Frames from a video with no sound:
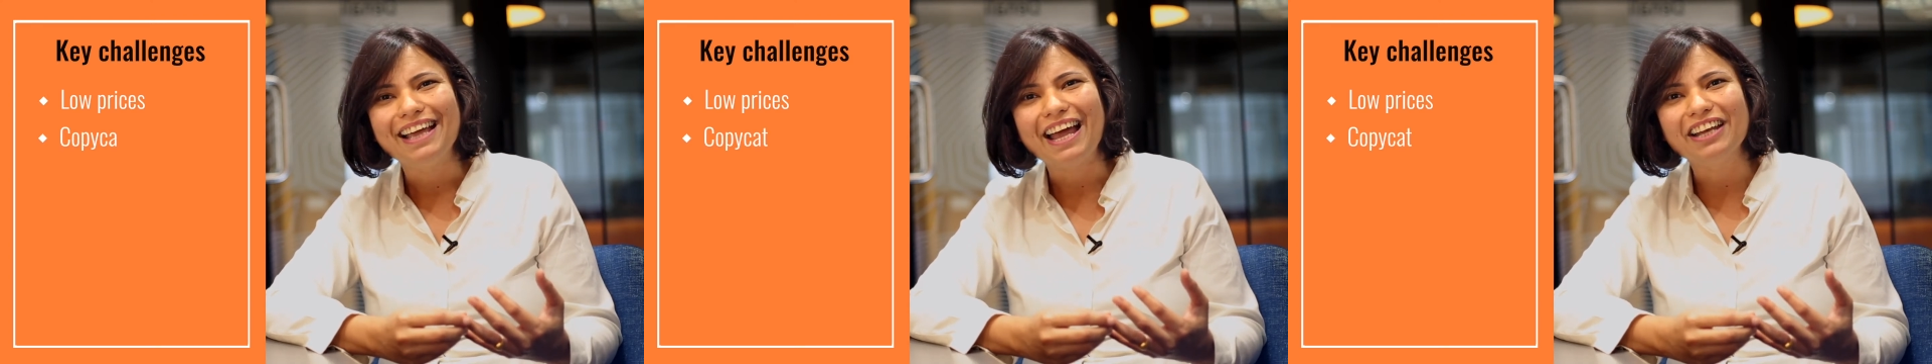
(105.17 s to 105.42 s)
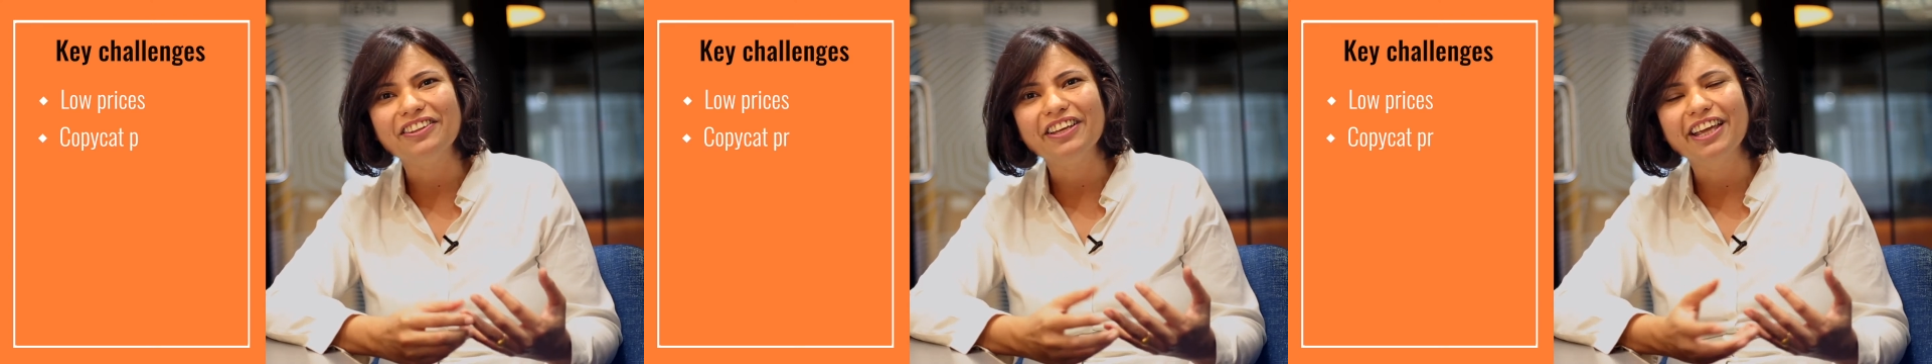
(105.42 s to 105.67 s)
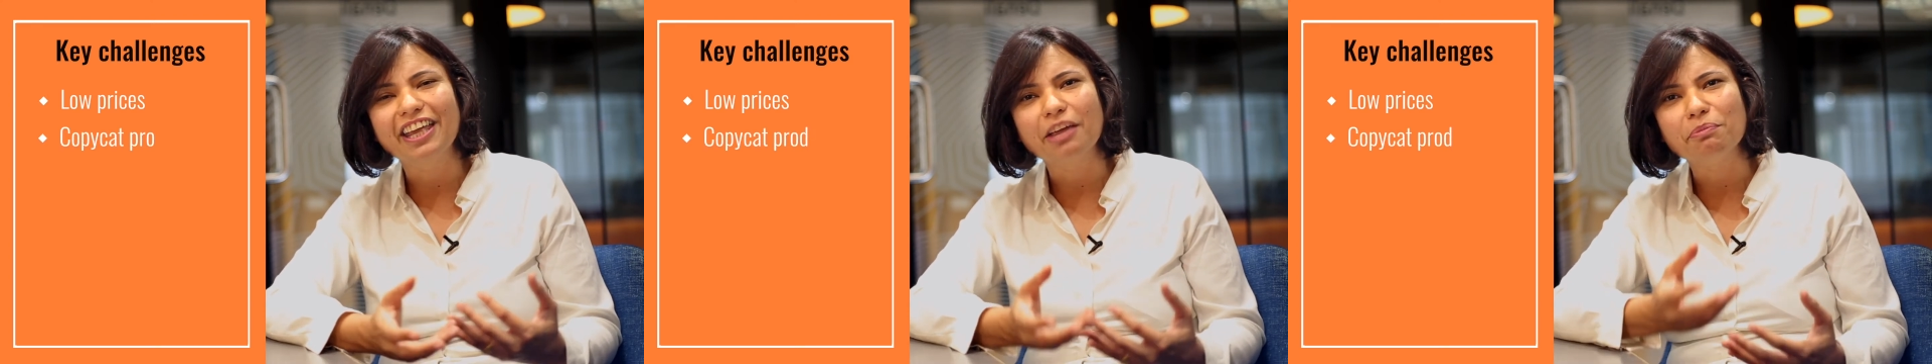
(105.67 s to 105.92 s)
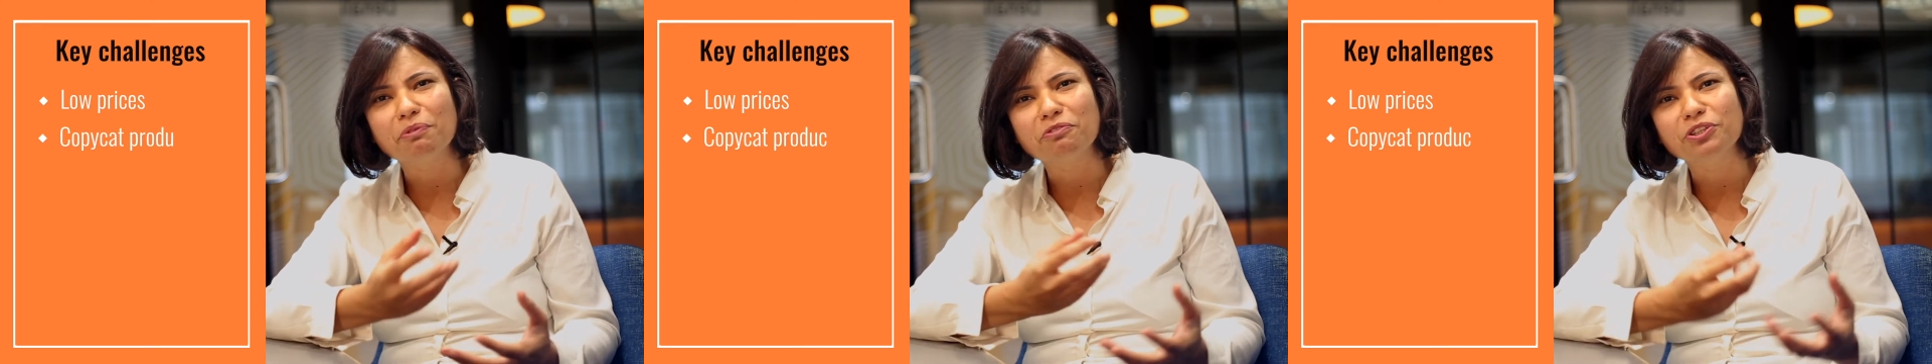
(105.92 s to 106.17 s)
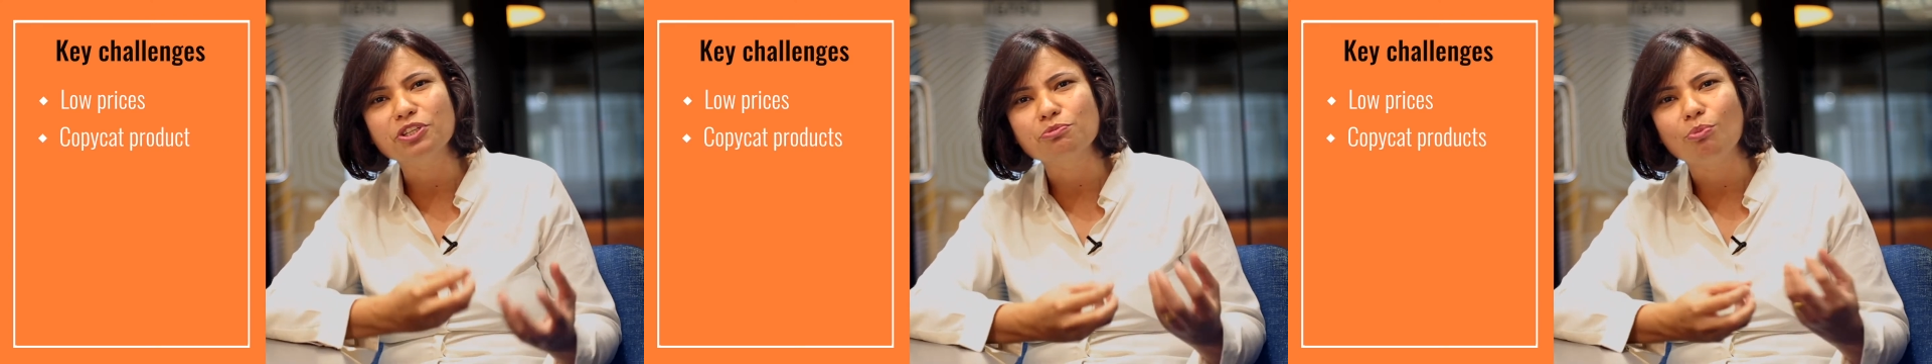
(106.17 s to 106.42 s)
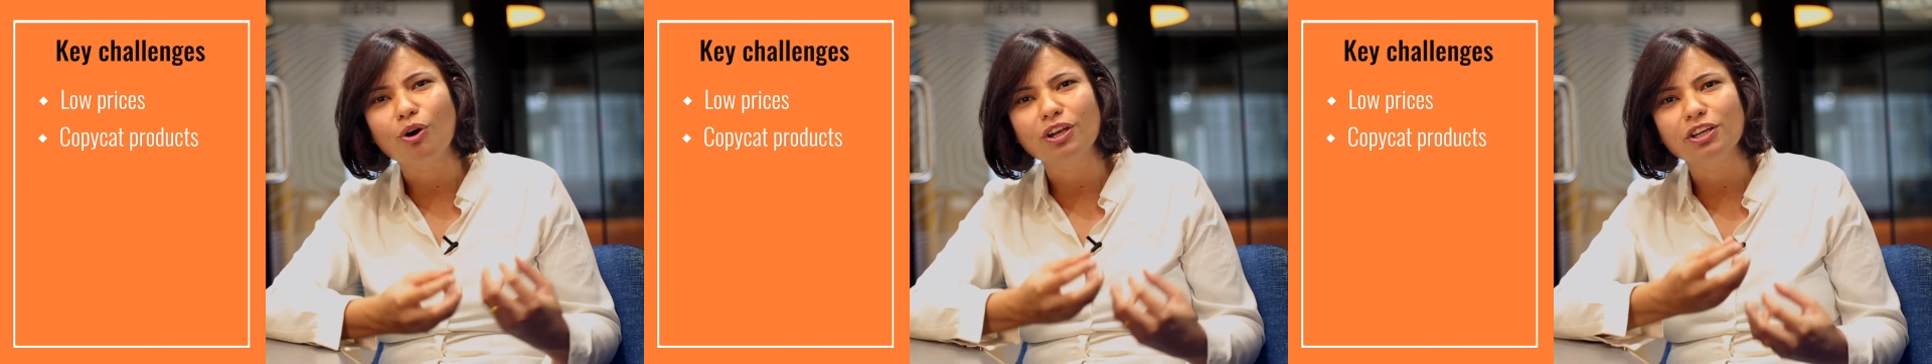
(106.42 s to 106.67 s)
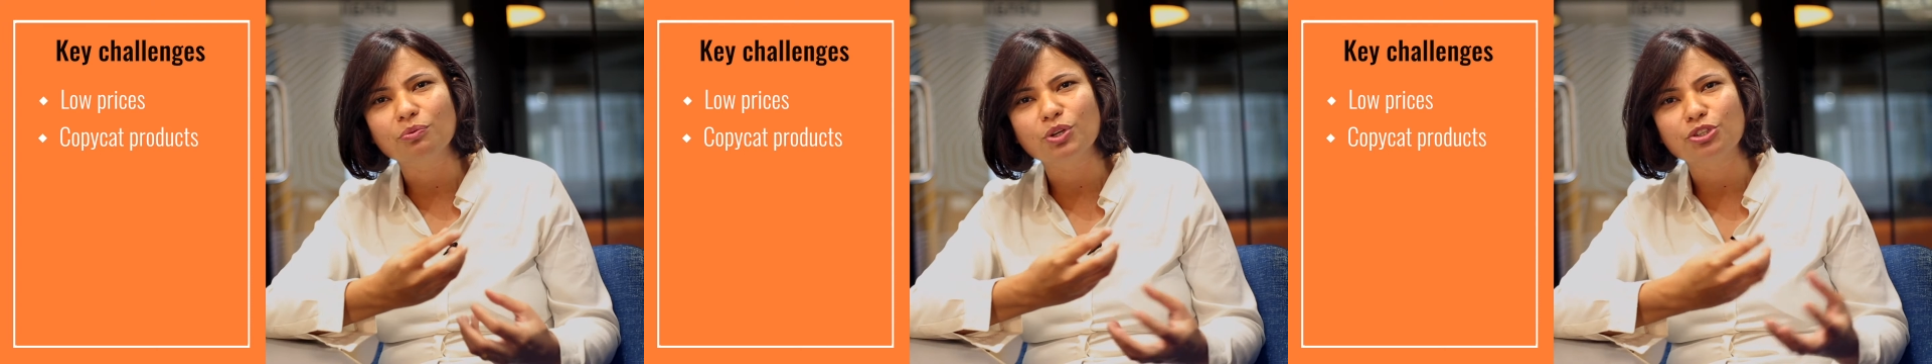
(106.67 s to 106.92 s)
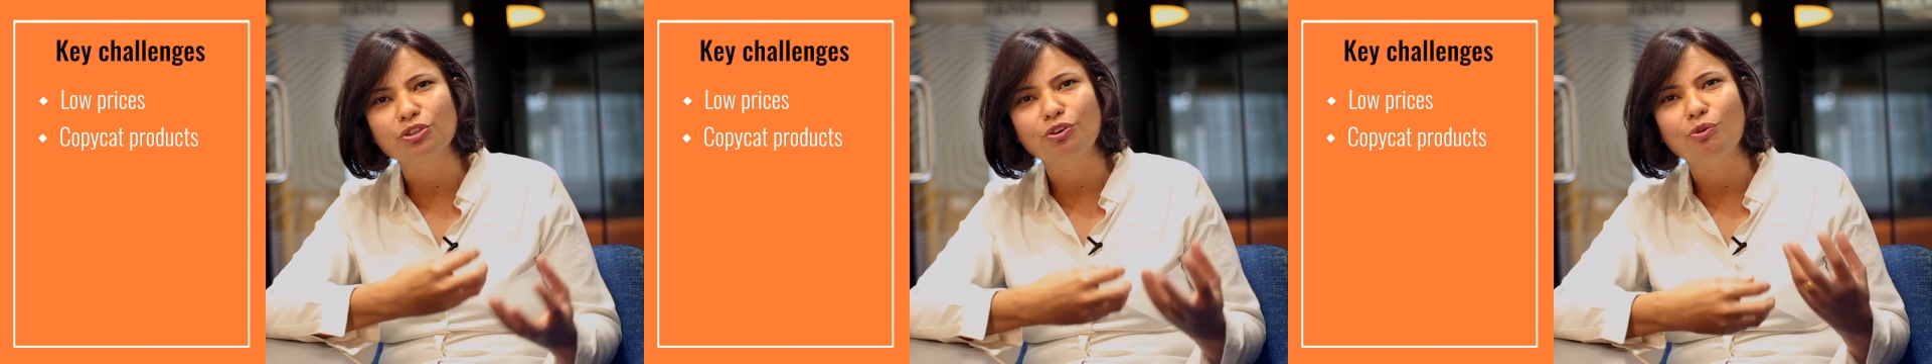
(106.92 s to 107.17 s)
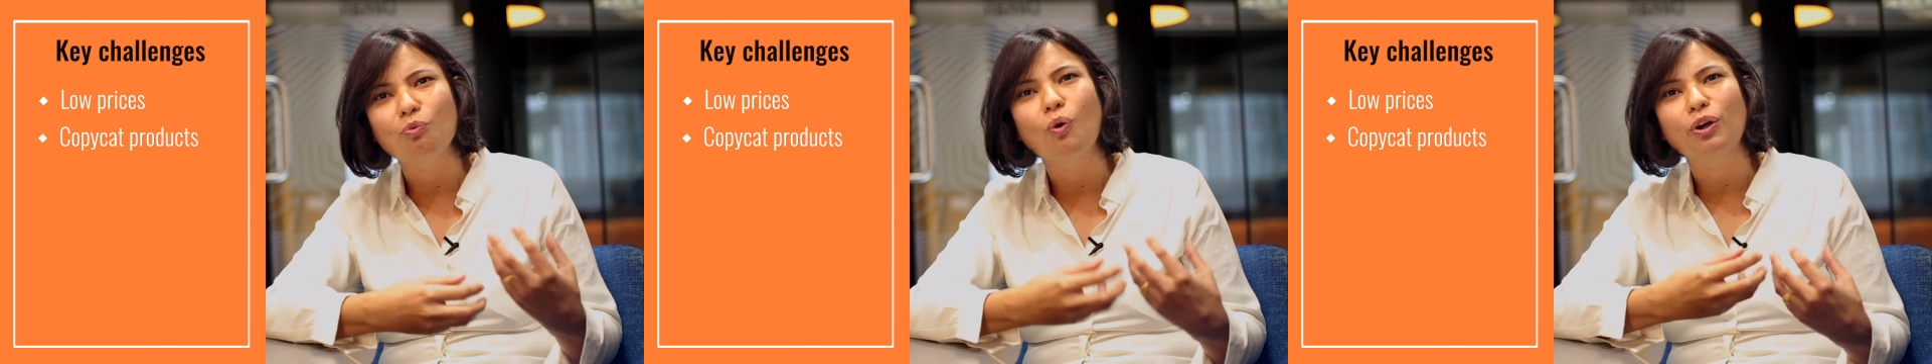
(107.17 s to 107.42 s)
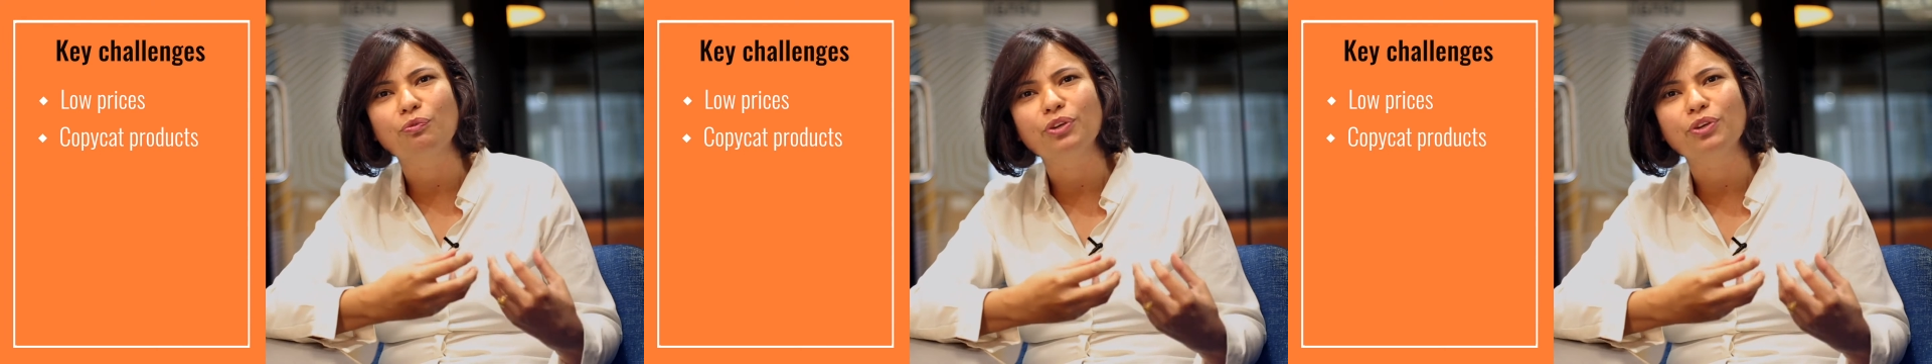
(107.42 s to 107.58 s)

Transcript: And they came up with a smaller version of what